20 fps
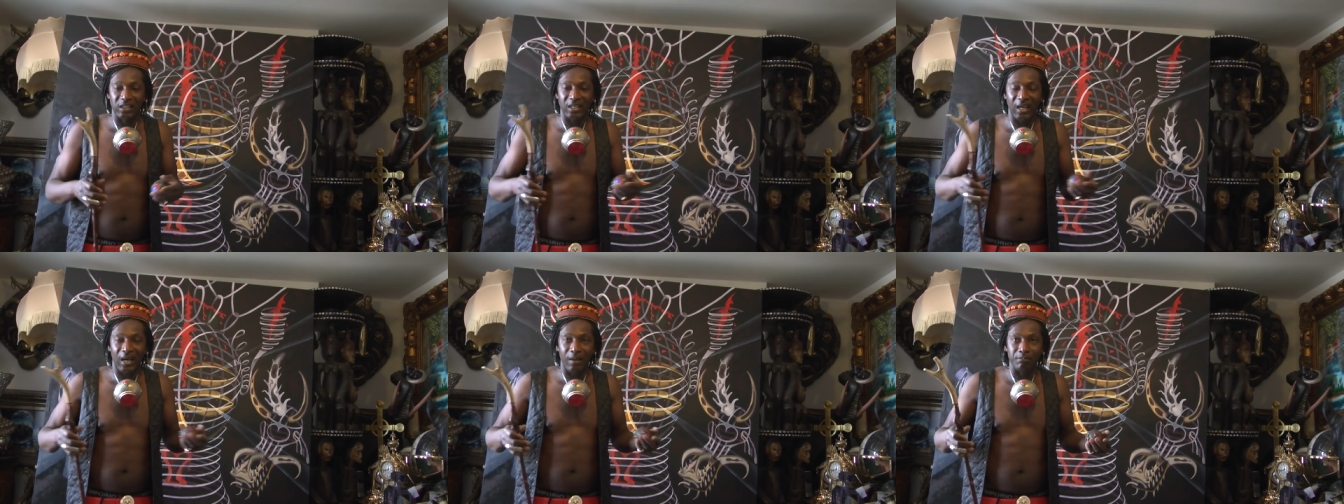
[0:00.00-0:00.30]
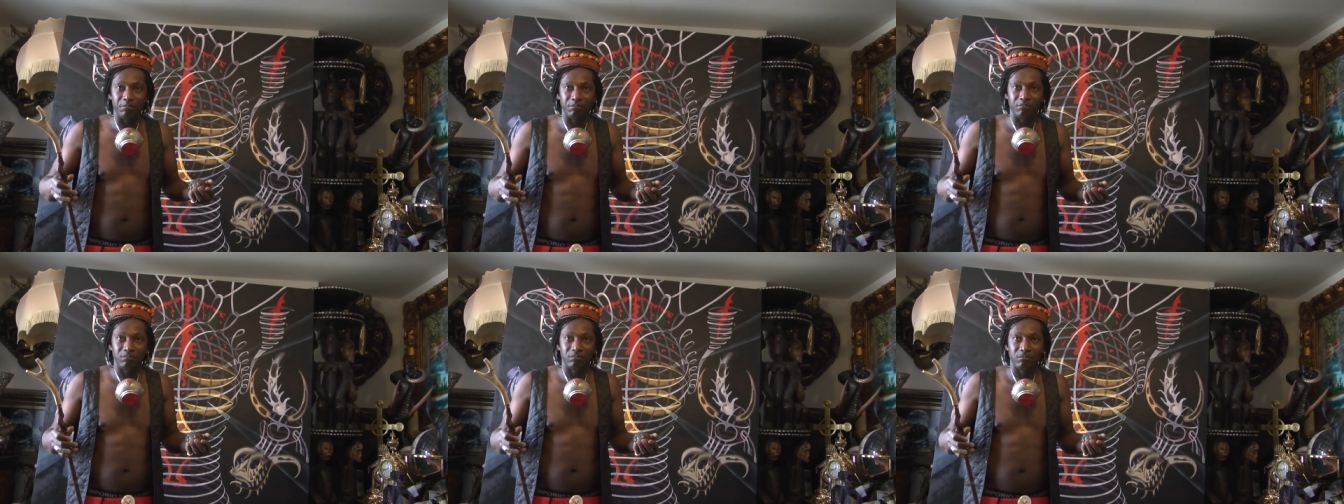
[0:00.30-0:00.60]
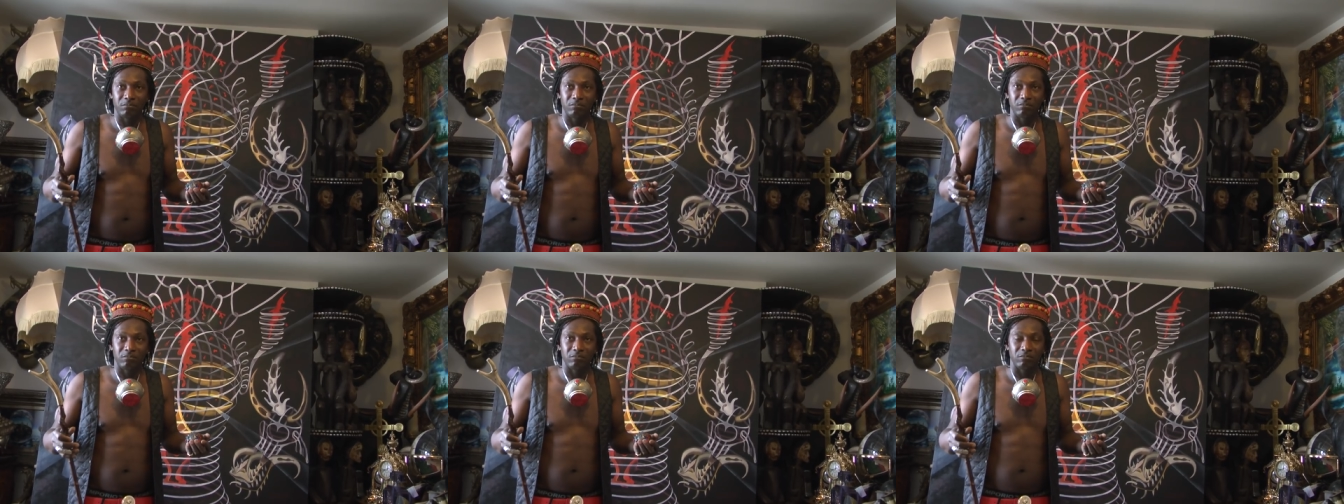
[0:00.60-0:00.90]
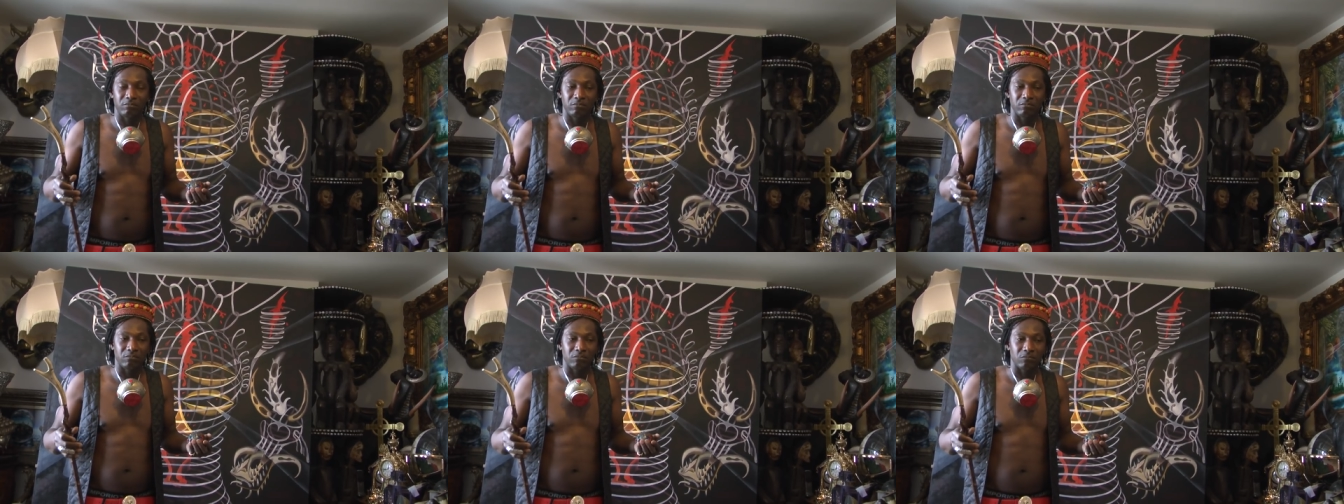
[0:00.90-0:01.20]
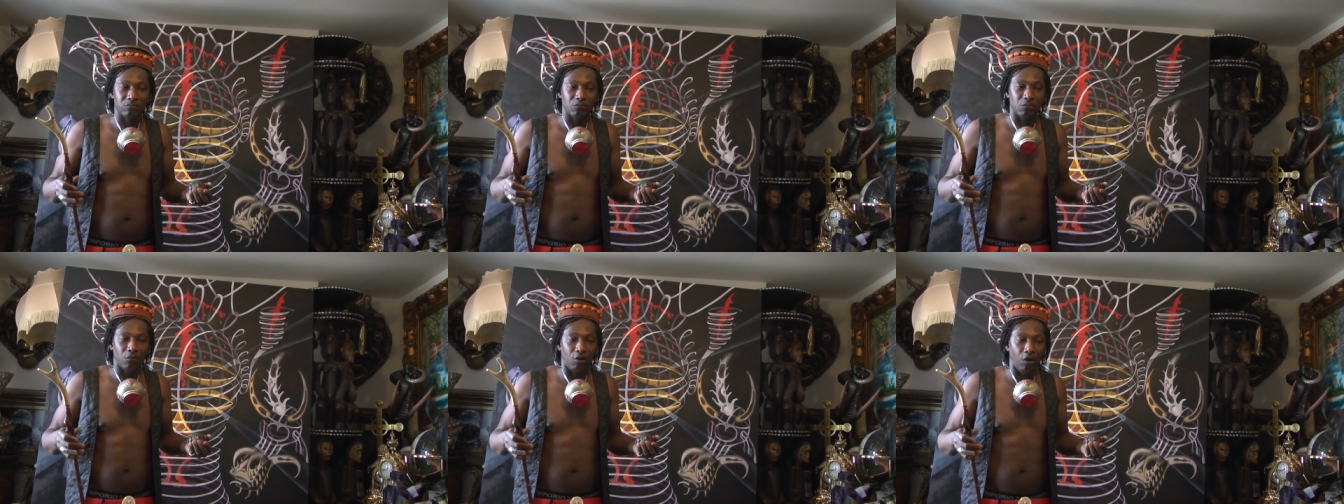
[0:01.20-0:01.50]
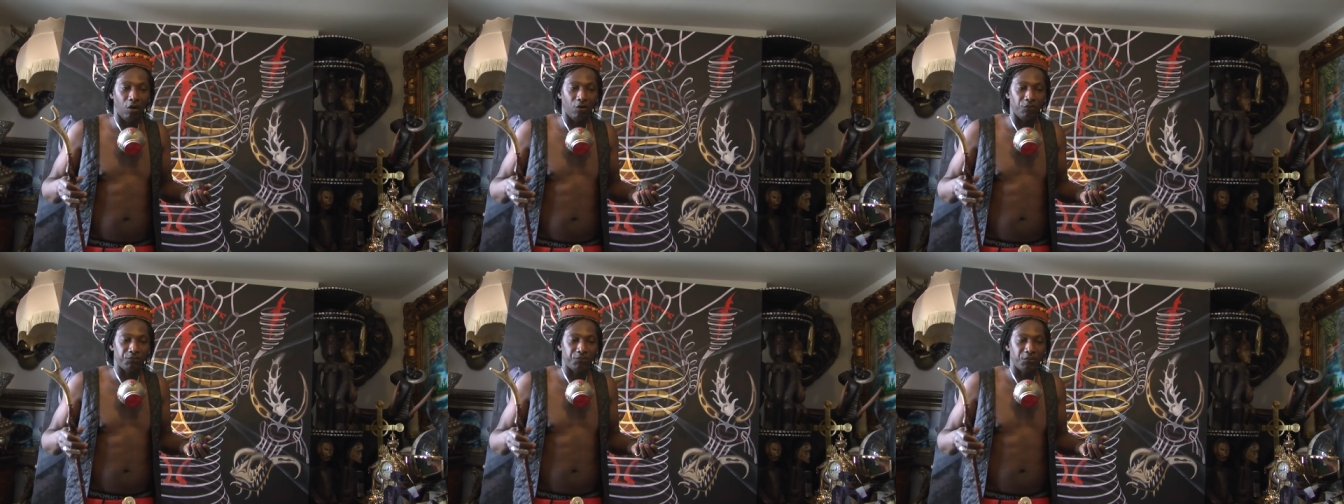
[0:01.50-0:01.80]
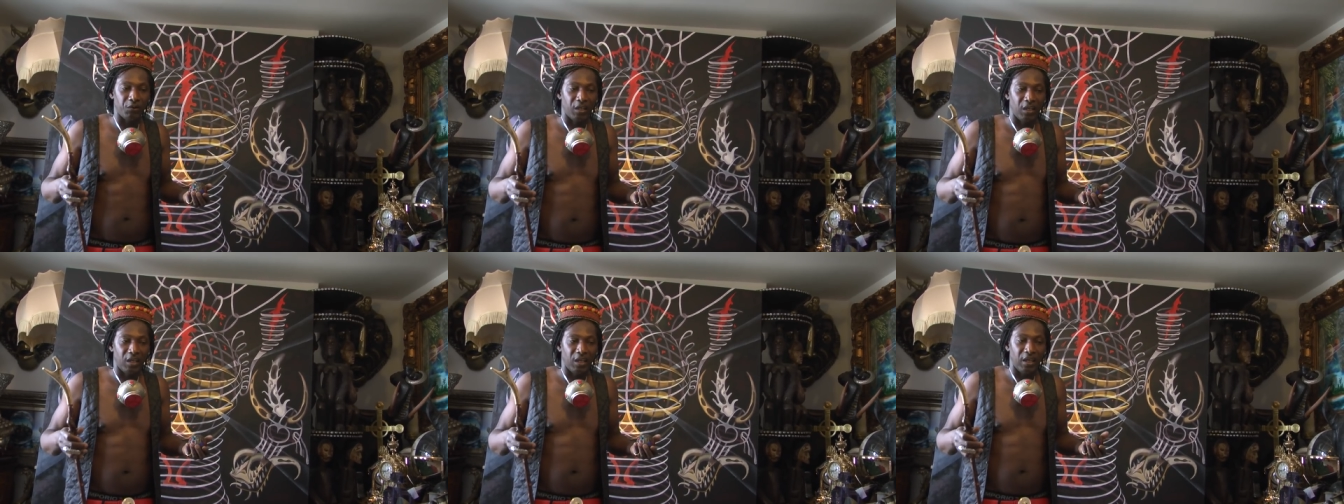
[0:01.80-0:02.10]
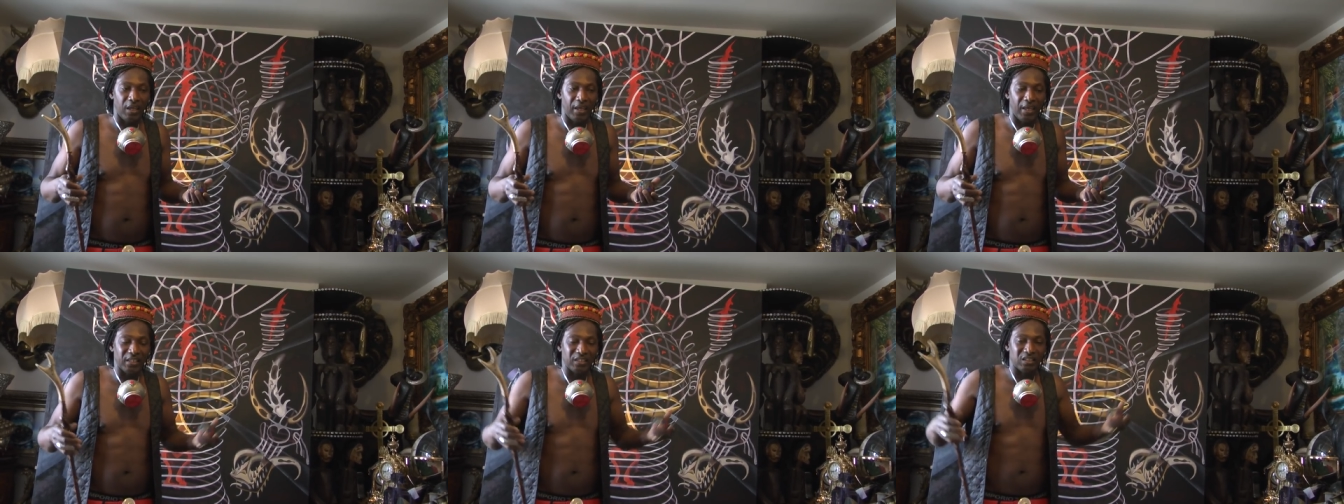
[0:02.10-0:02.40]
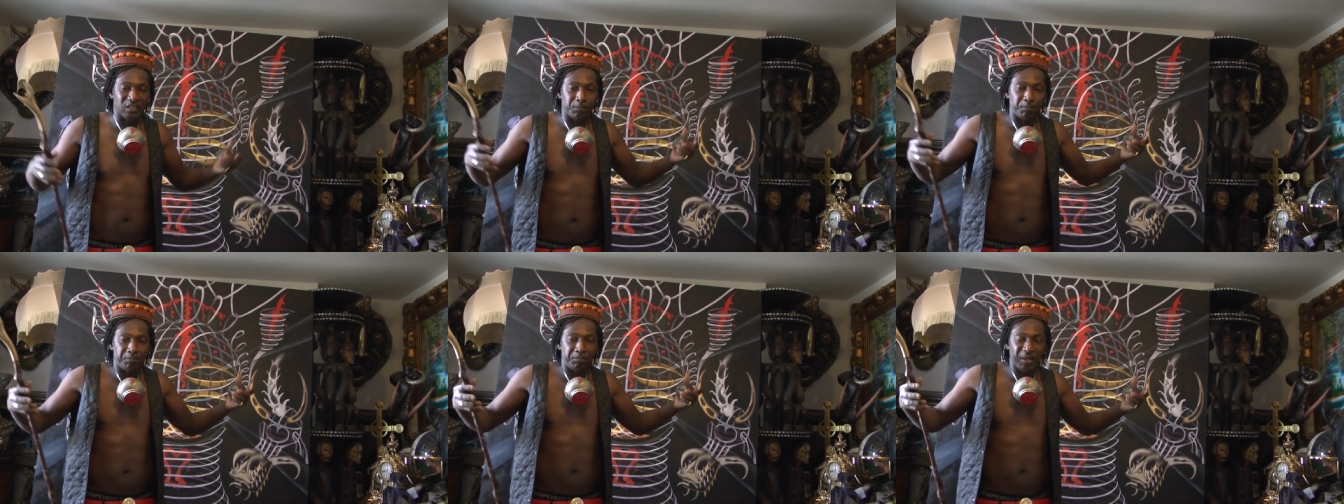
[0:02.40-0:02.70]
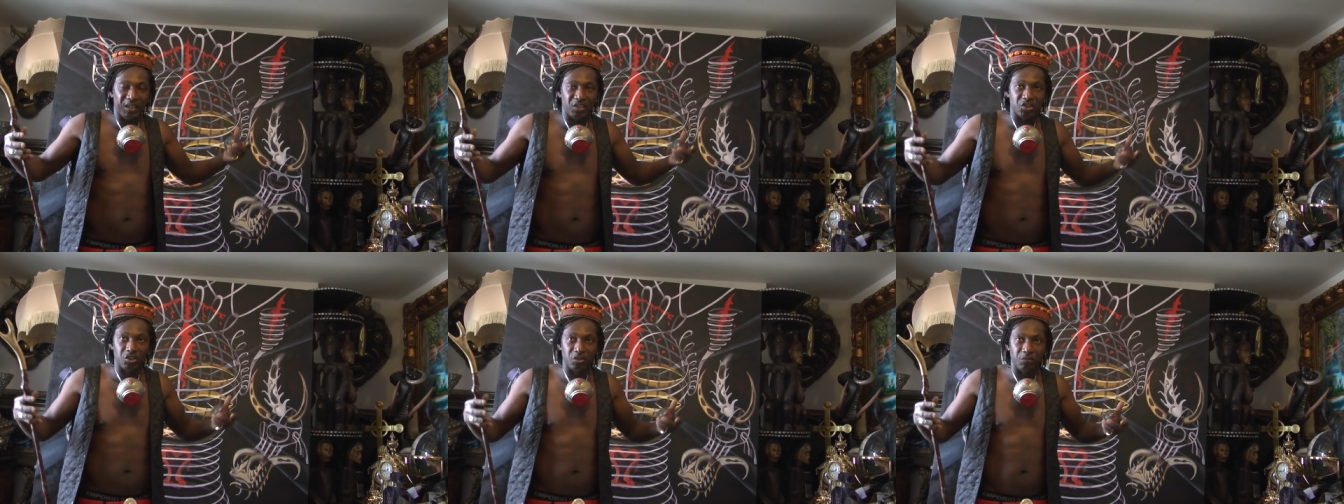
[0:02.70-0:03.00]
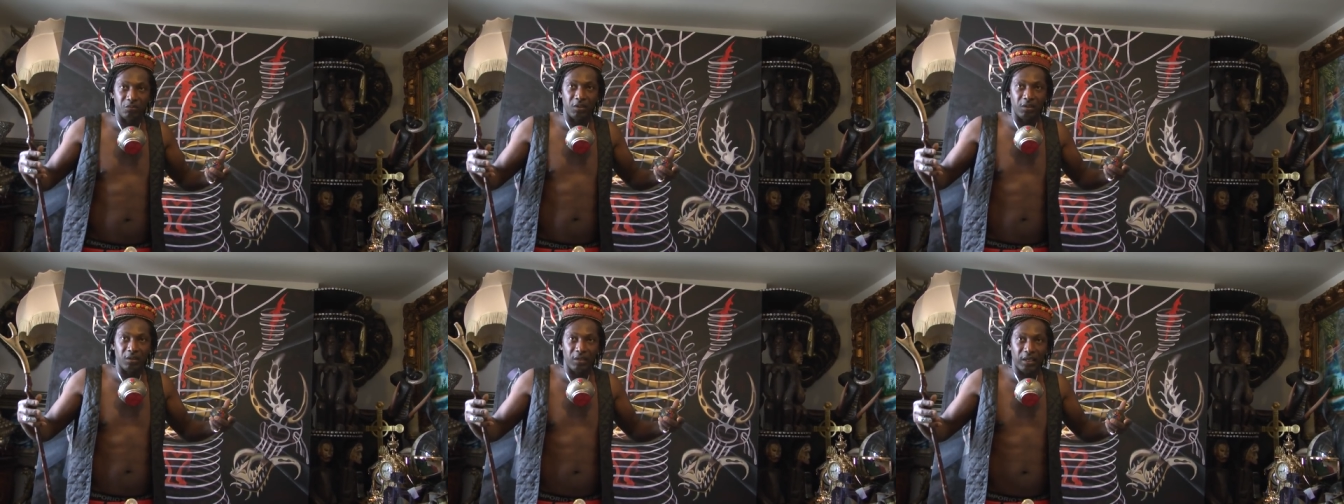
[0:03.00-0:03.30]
realm of inspection,